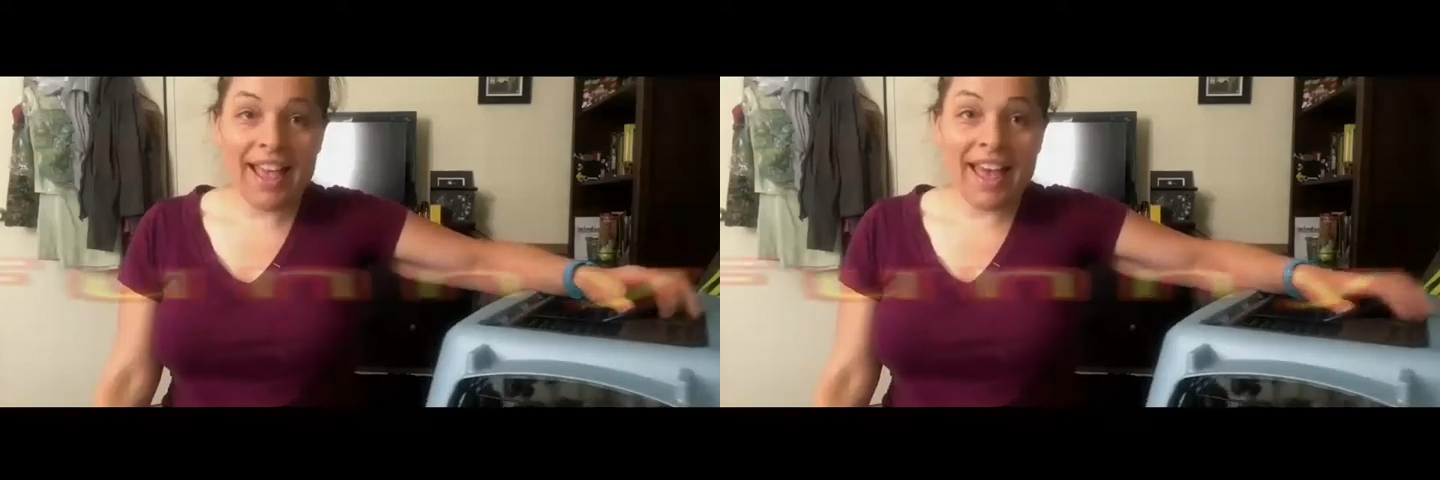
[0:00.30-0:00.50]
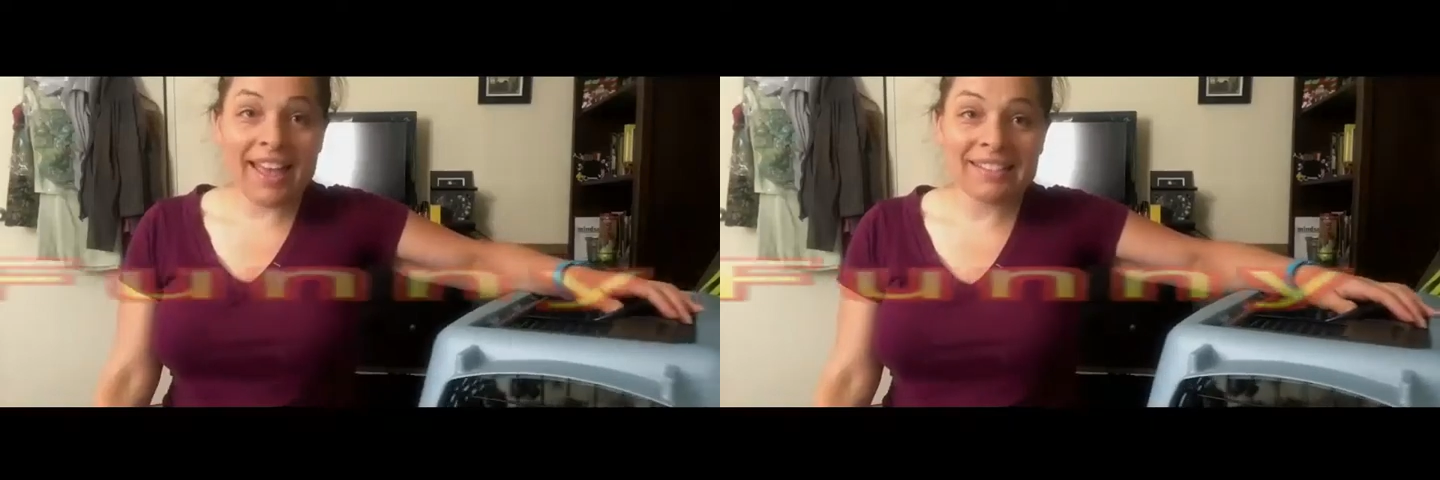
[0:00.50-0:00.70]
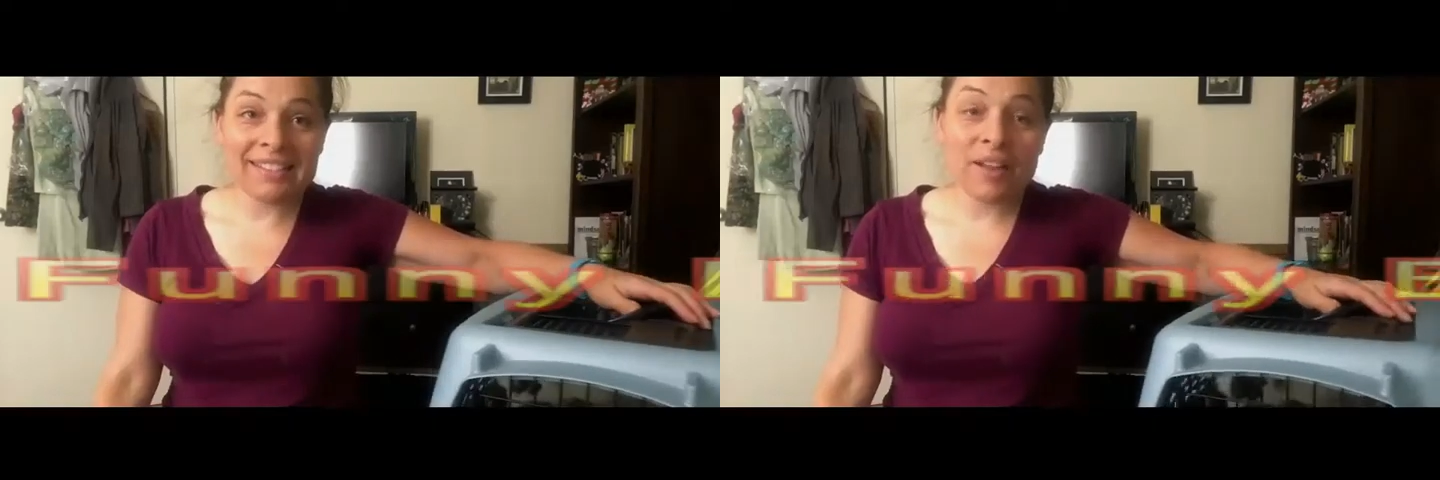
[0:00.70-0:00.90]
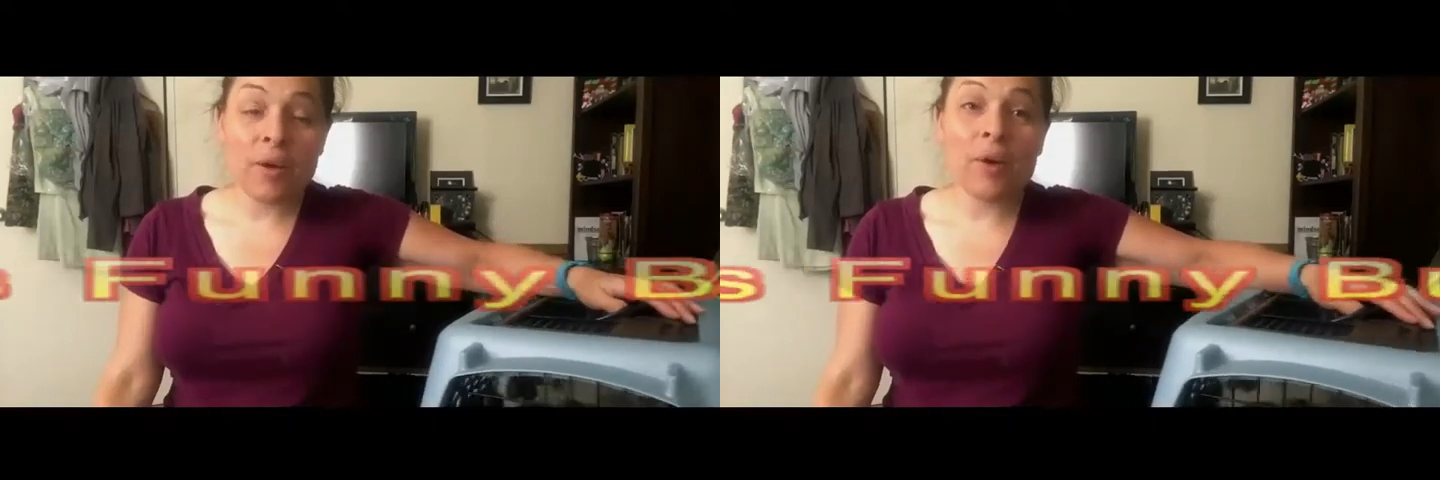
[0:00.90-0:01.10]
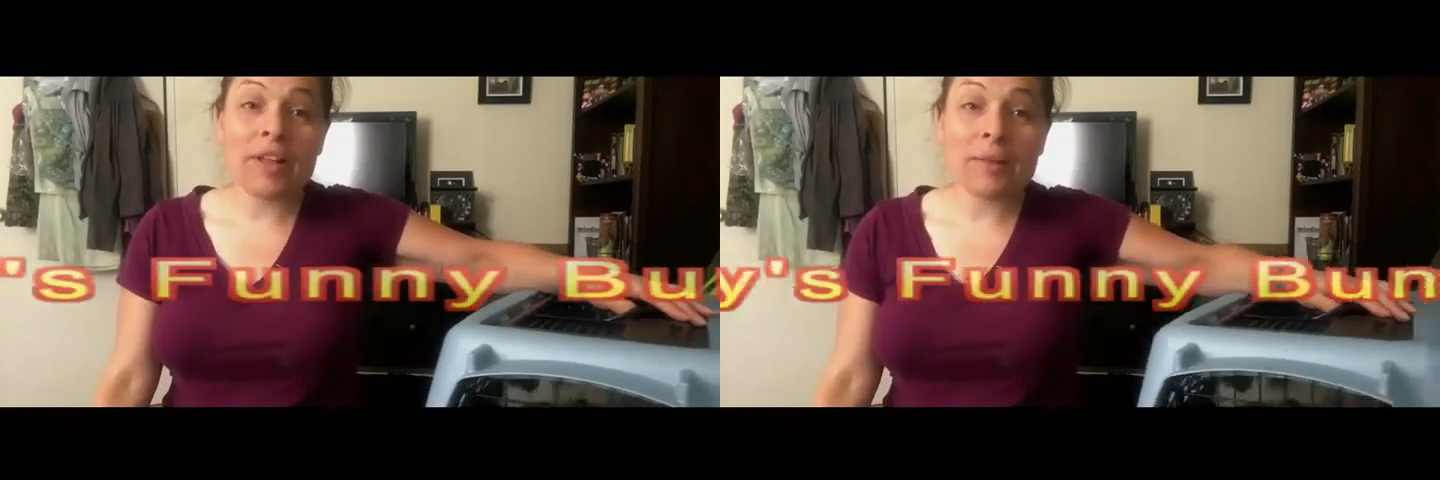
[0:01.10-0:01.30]
Hey guys,
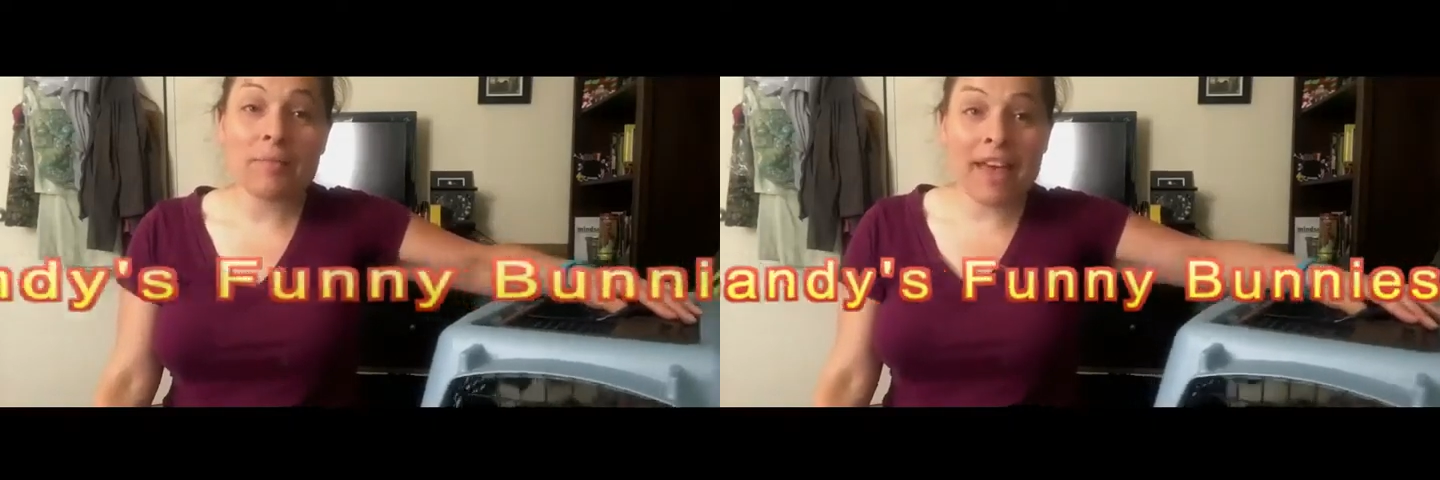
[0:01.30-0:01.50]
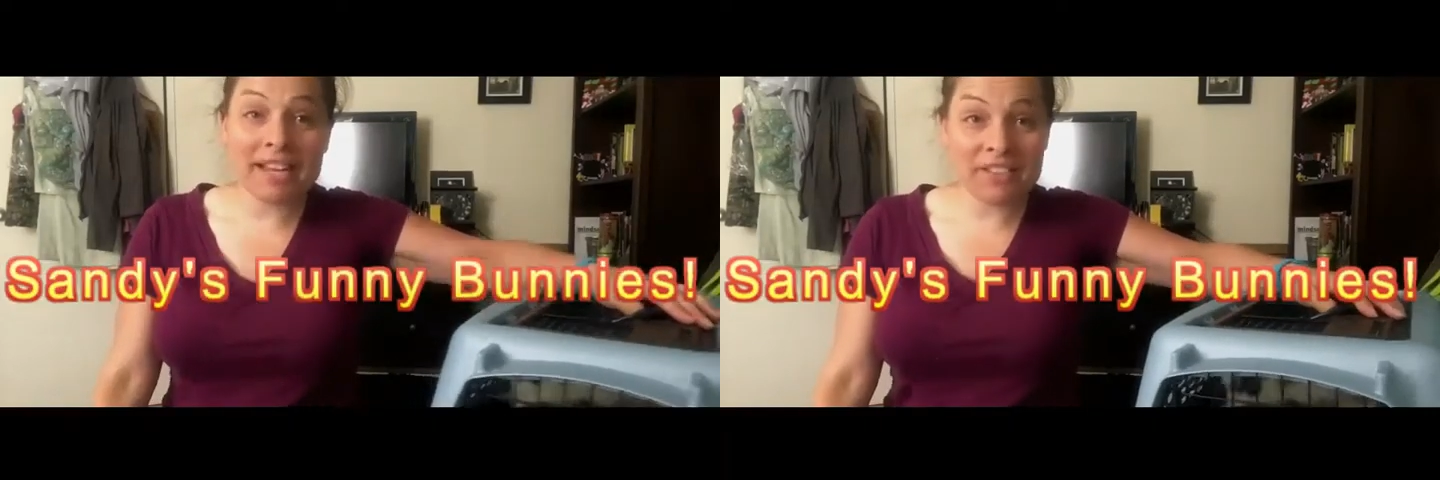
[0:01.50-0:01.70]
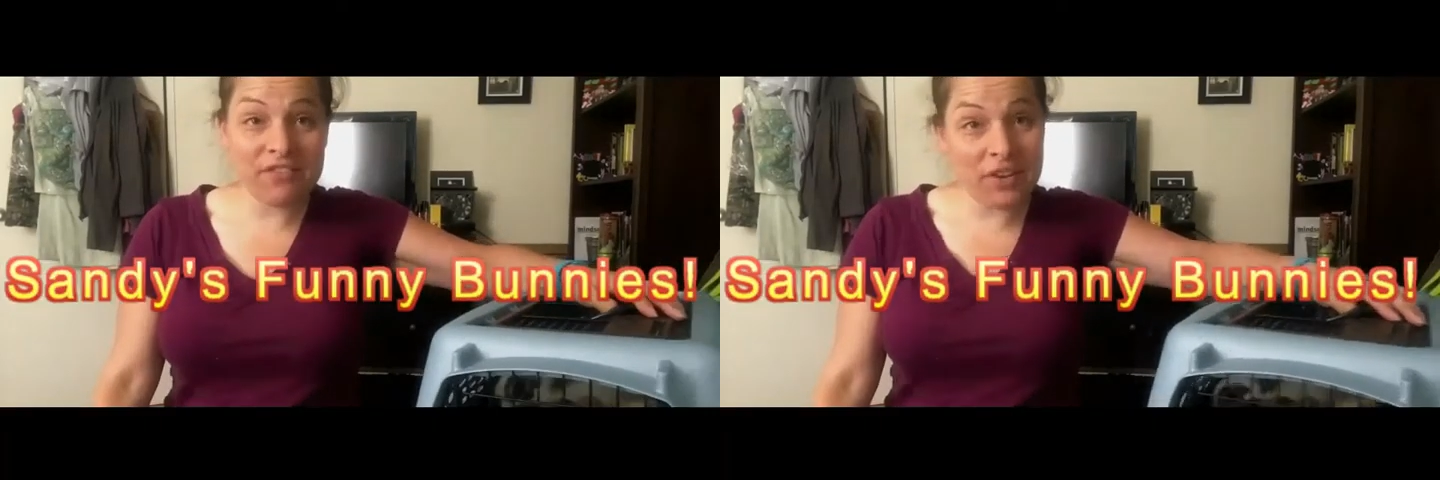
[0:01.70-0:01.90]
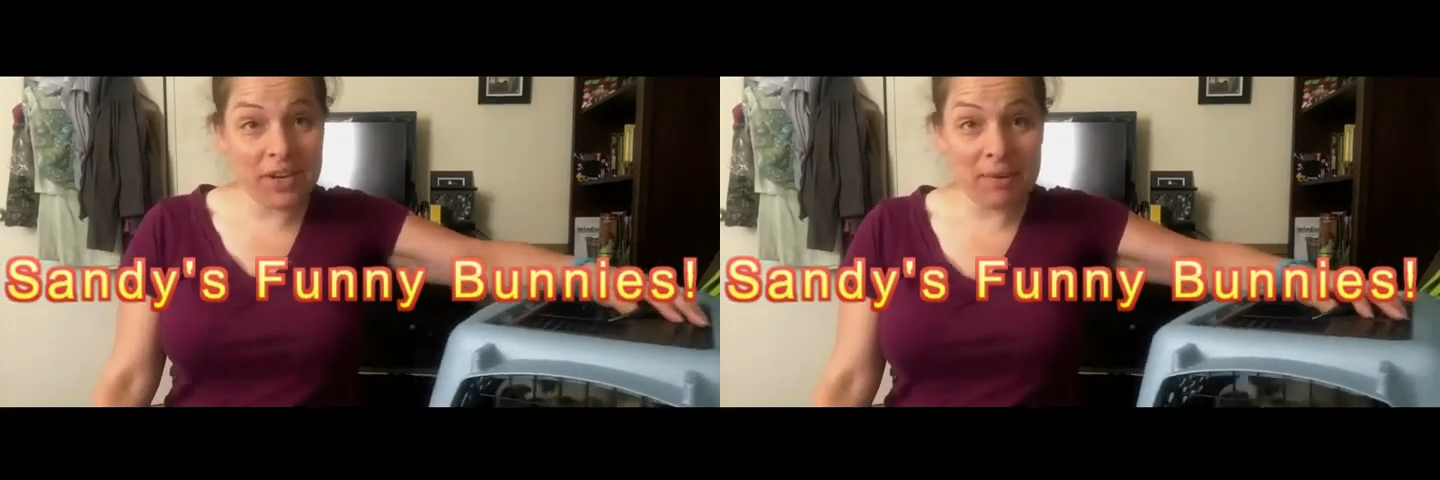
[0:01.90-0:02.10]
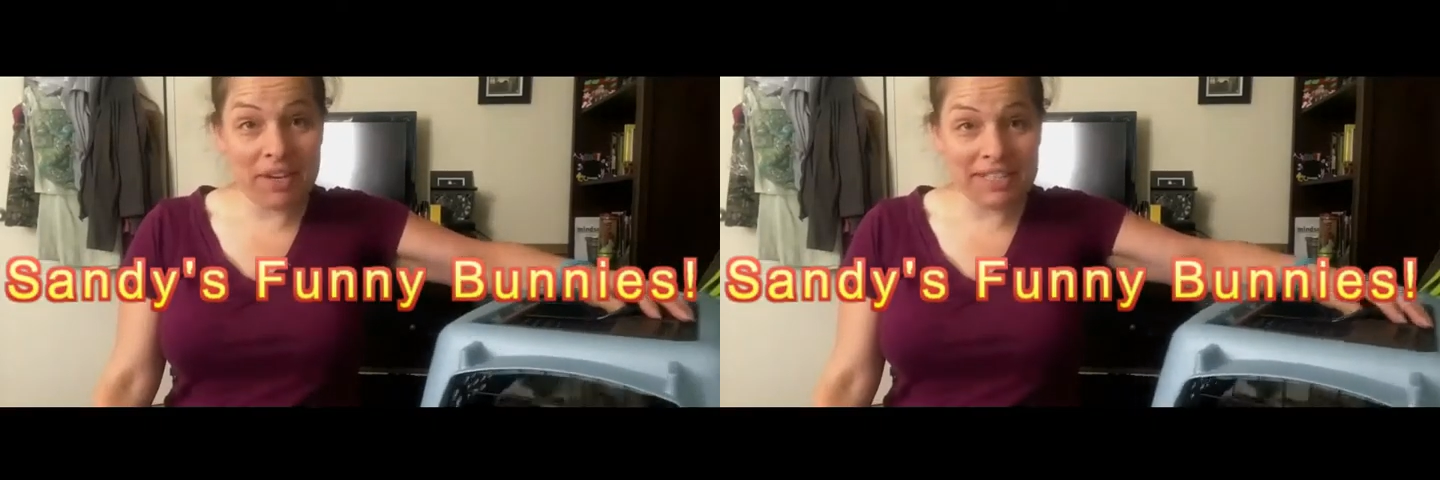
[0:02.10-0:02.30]
welcome back to
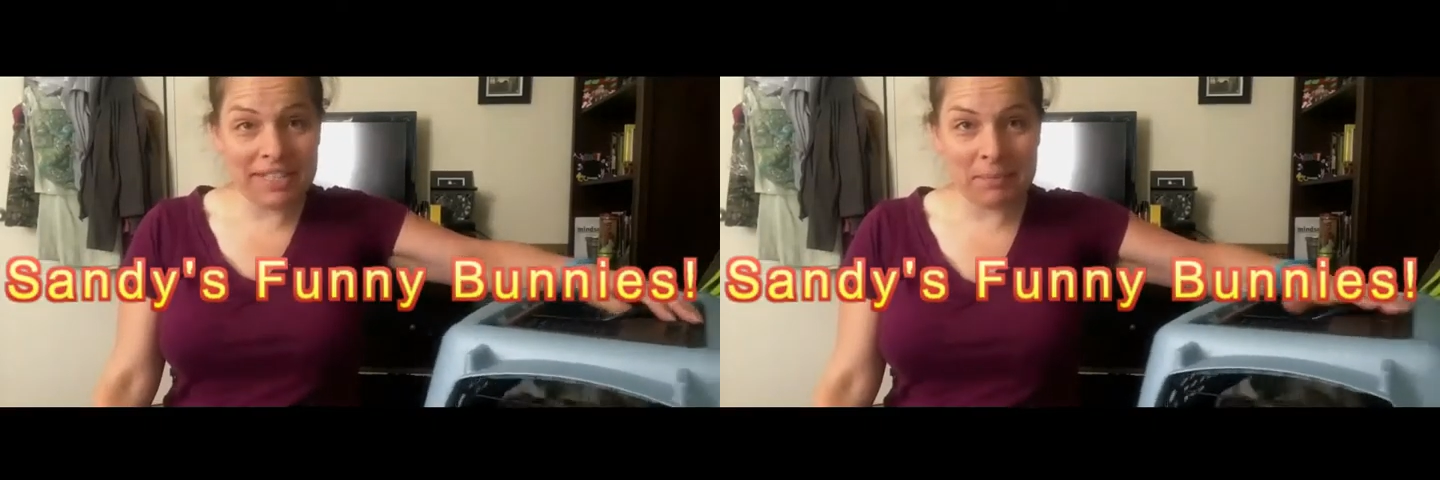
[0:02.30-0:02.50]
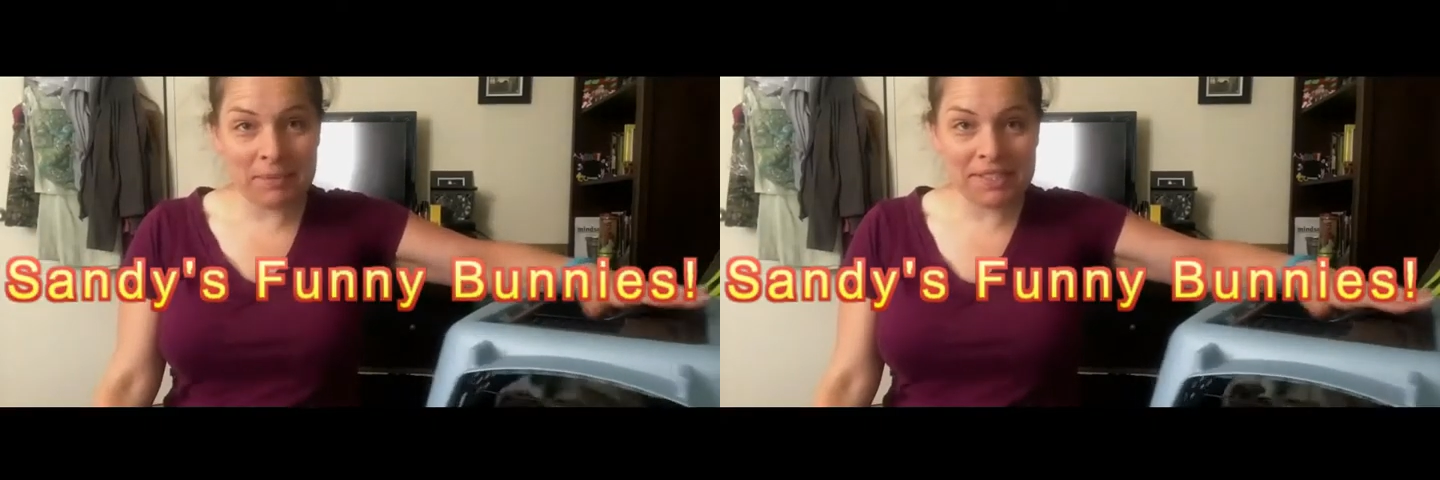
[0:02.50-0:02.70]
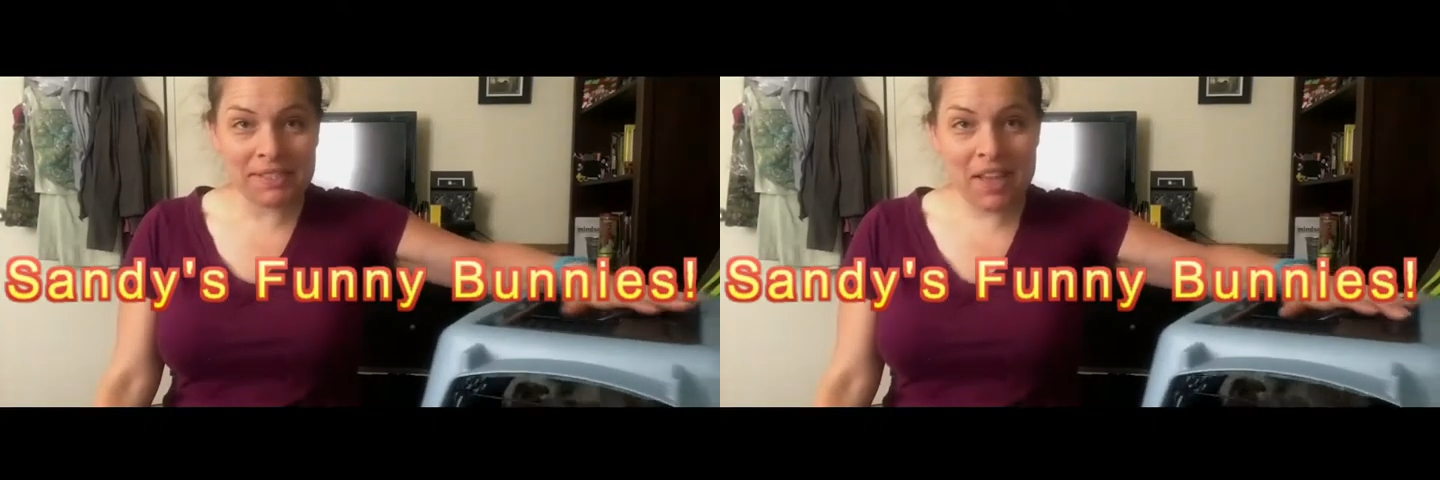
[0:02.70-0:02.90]
Funny Bunny Tips.